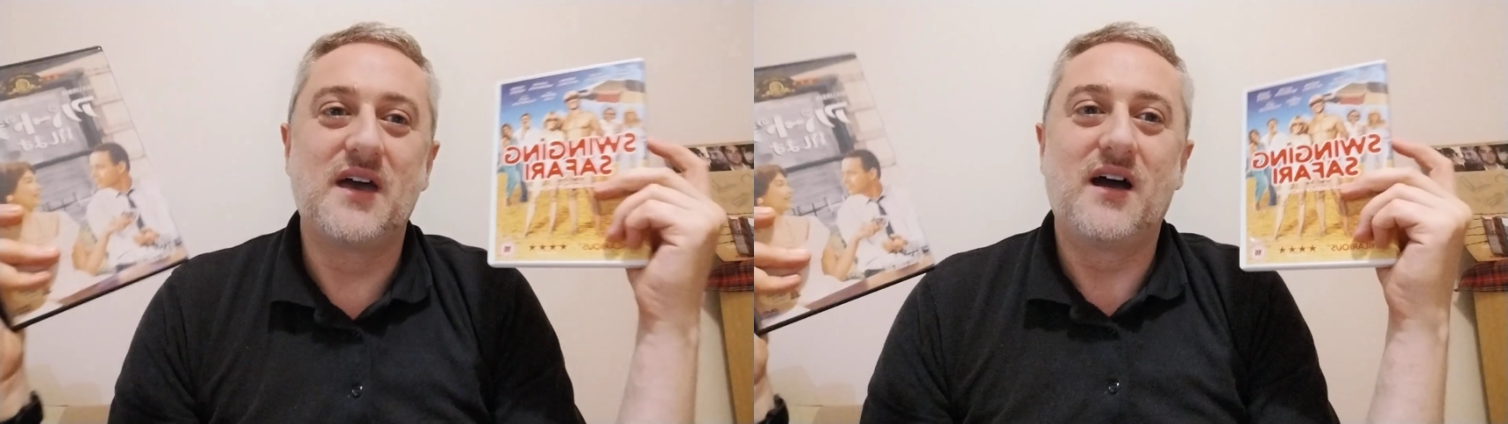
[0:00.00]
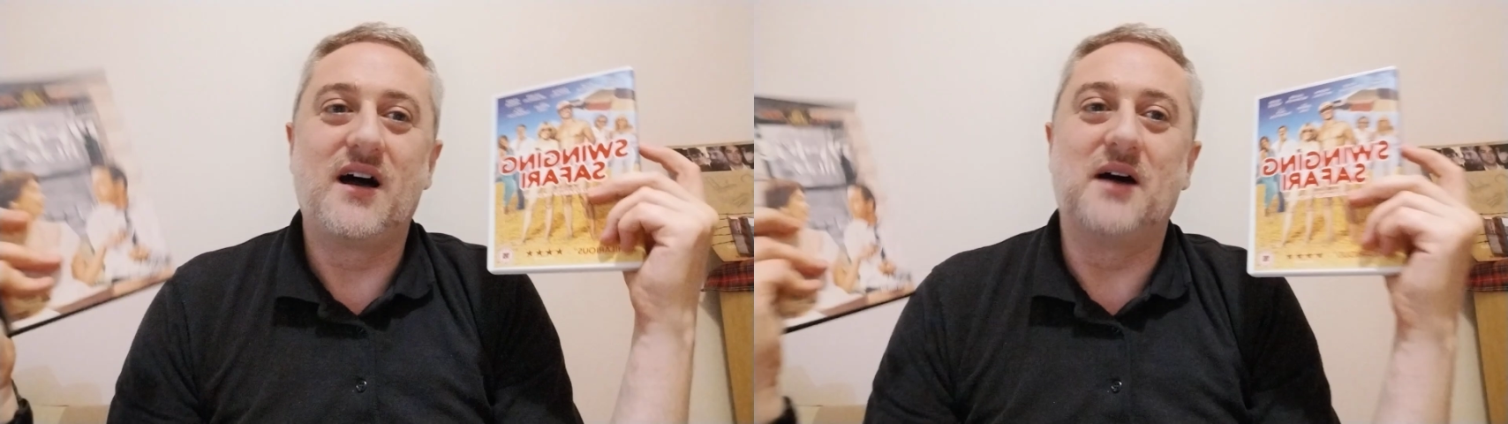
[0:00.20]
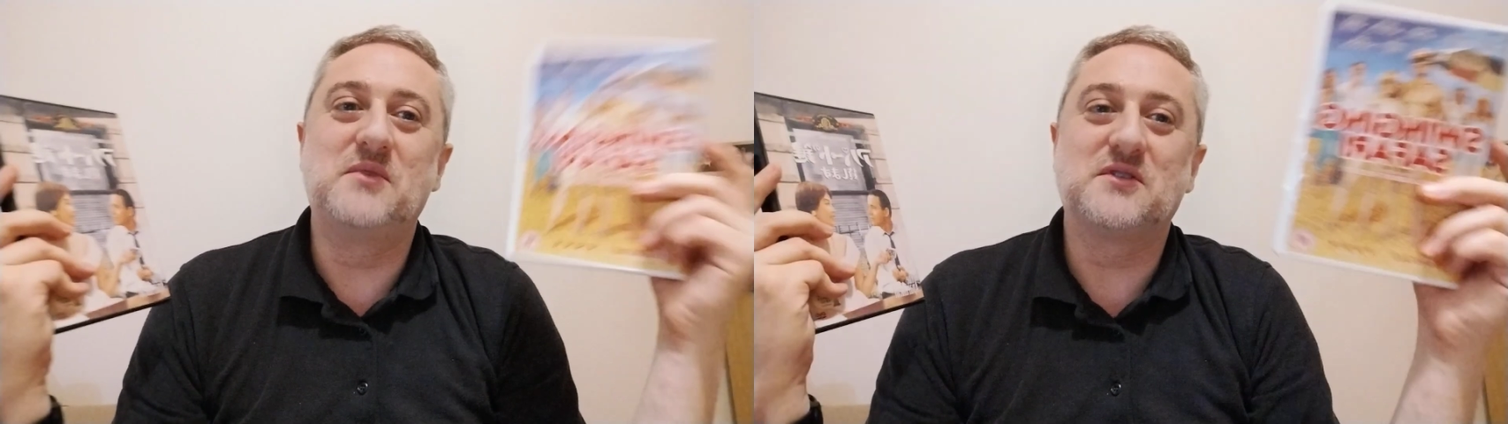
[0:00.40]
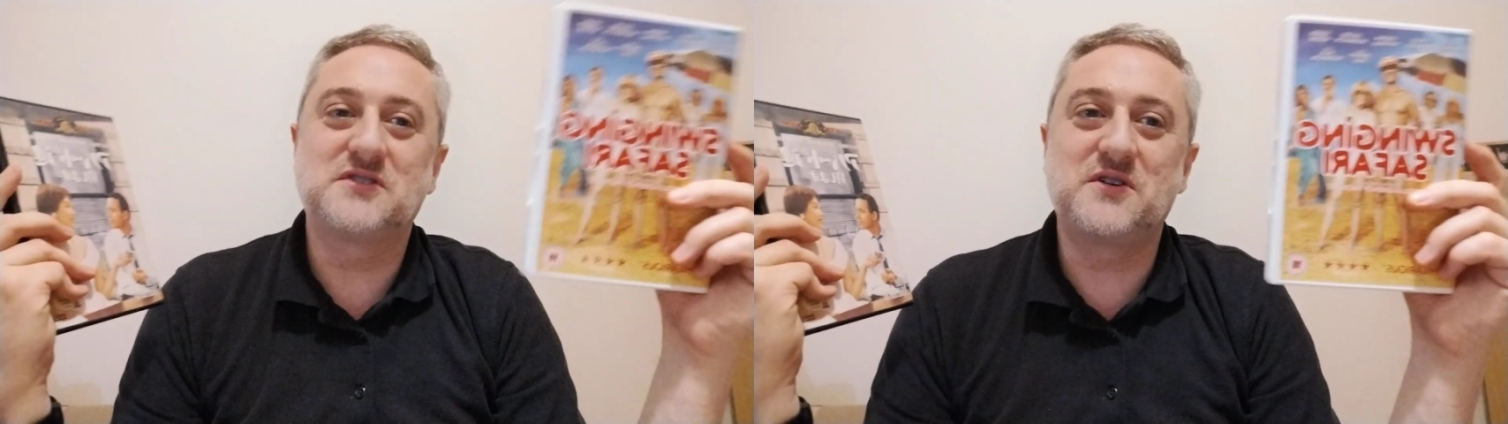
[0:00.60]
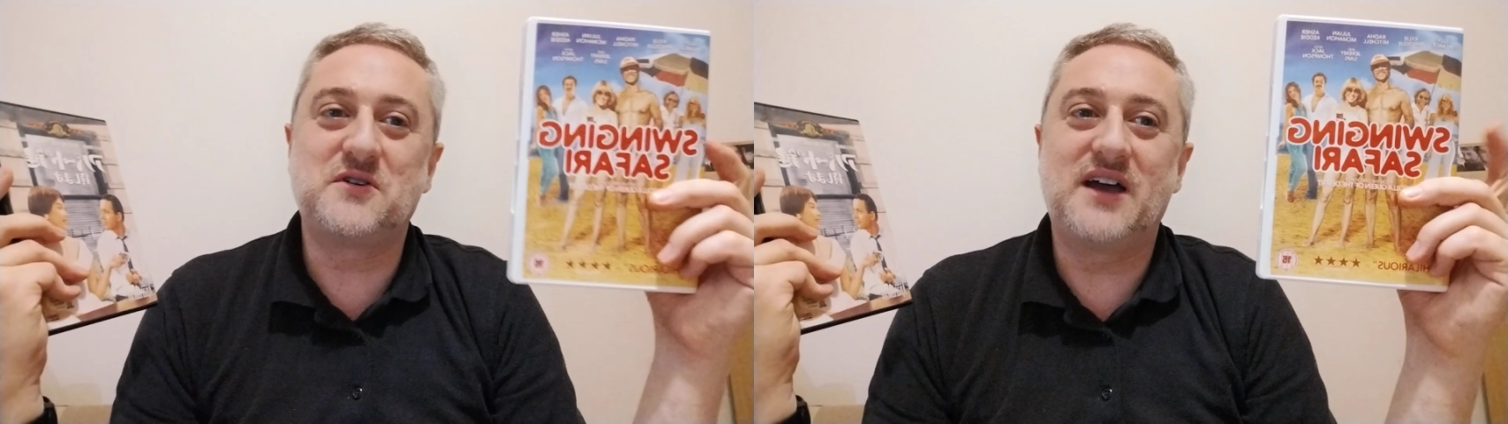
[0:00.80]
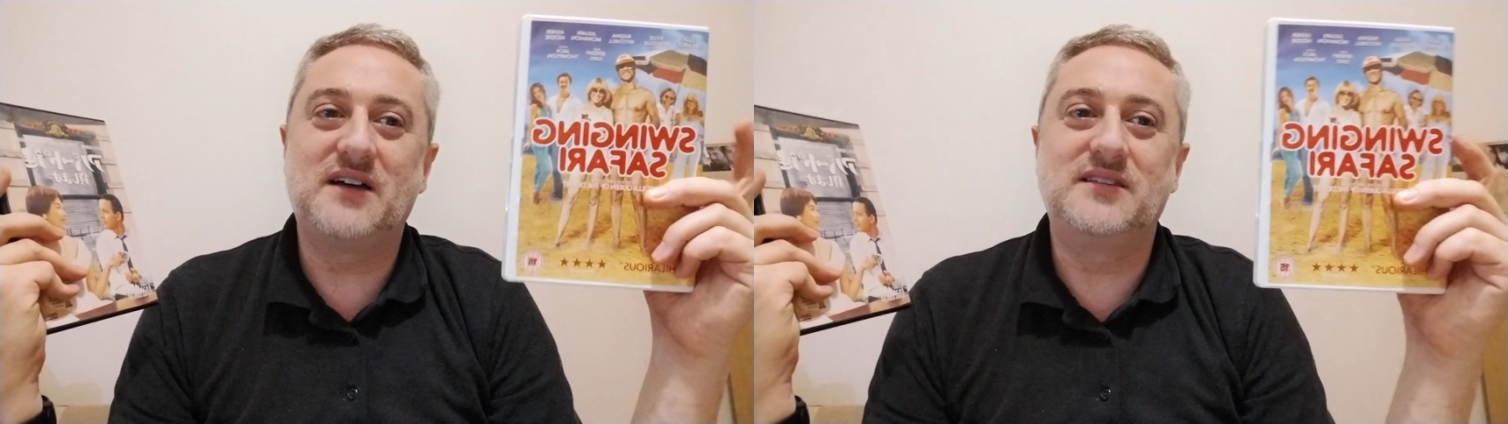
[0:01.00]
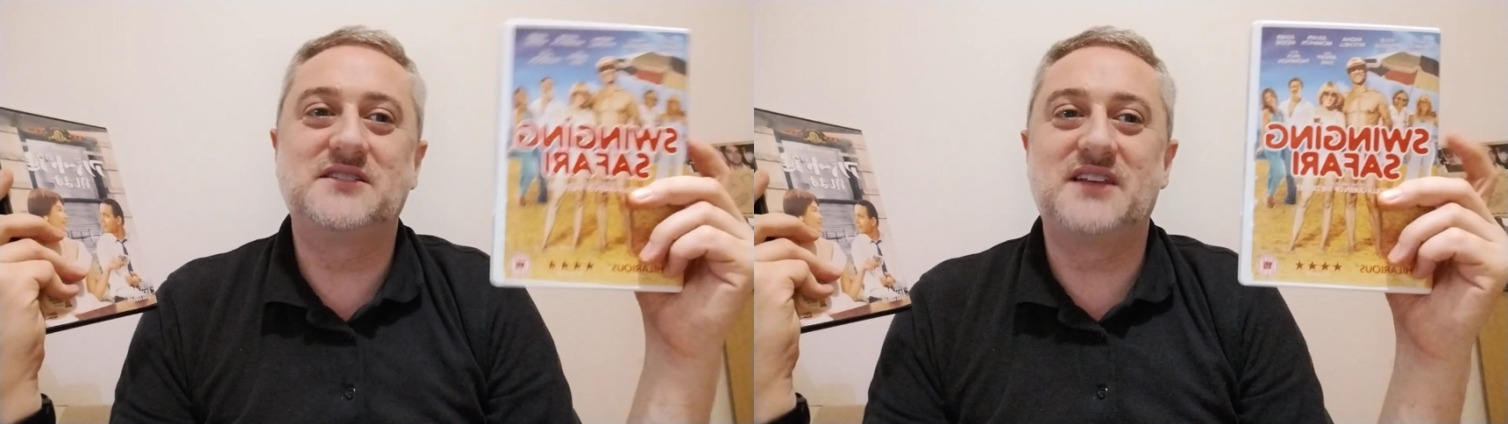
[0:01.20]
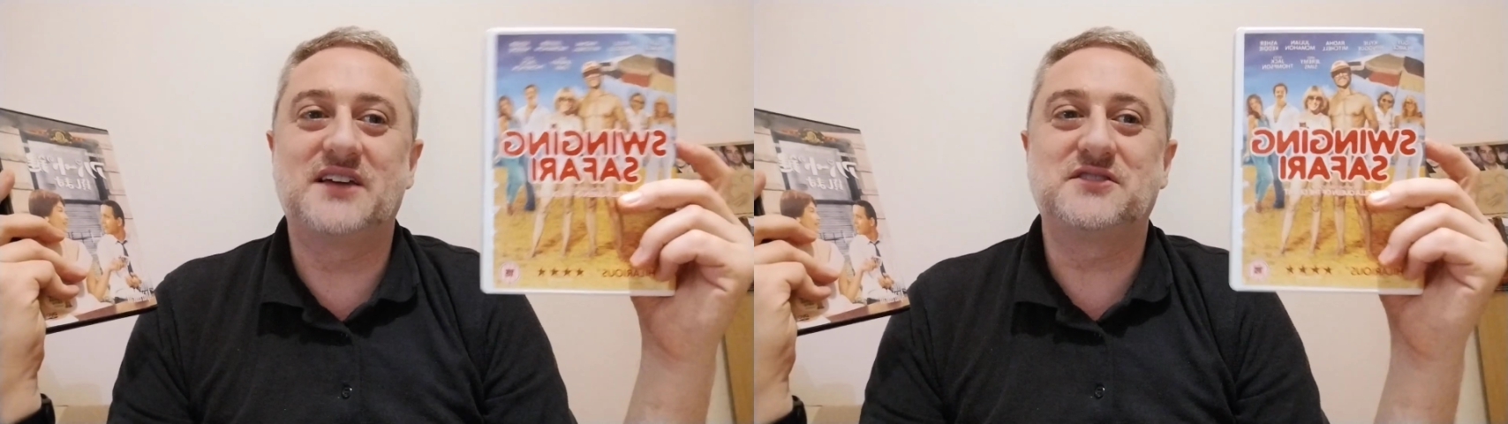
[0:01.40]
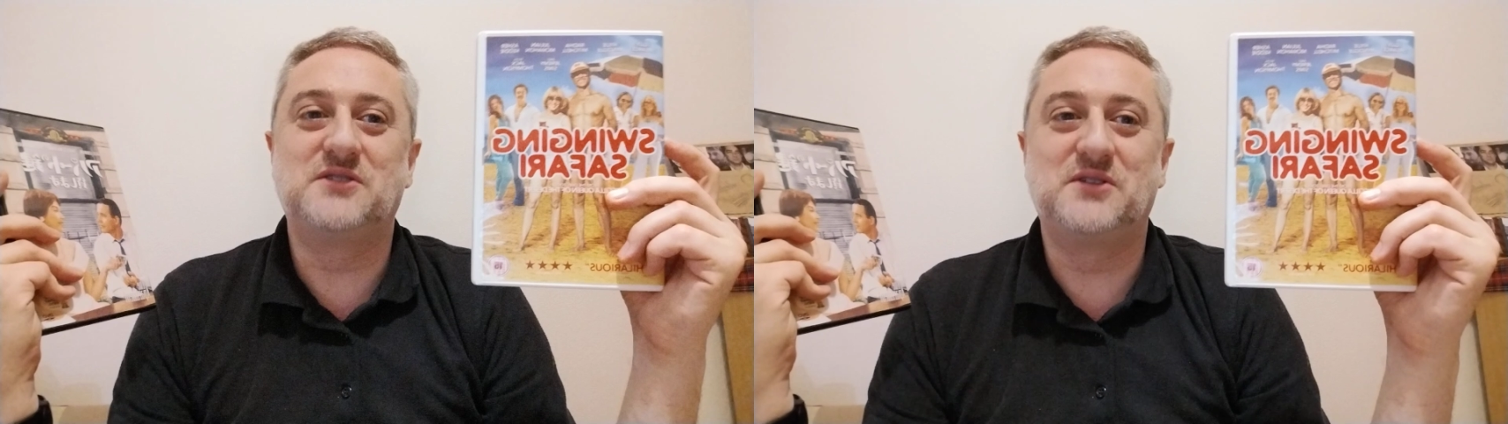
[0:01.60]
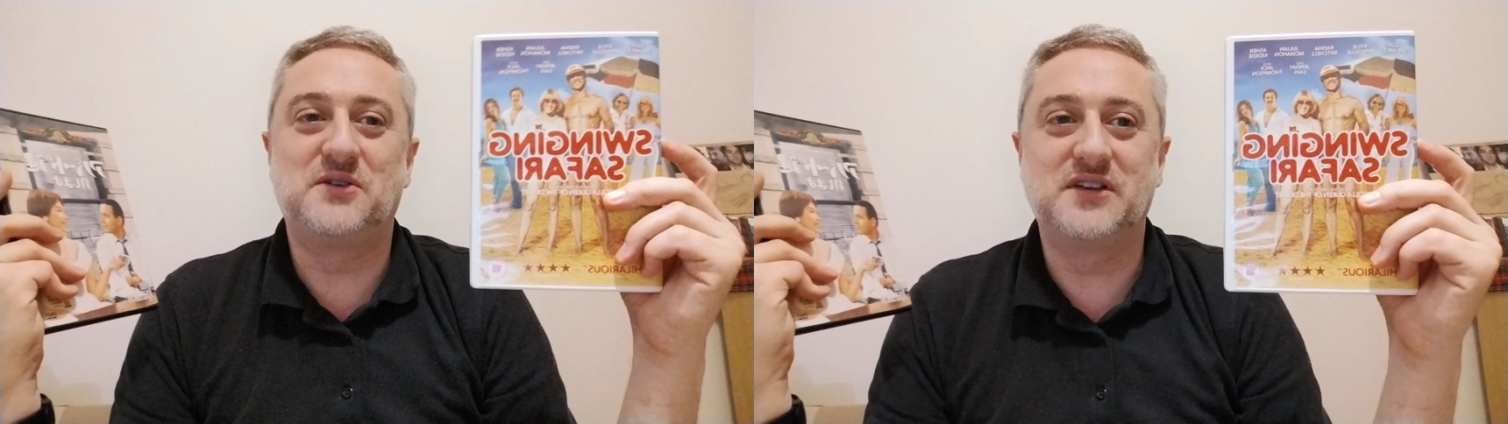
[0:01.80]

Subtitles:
I'm not sure how an international audience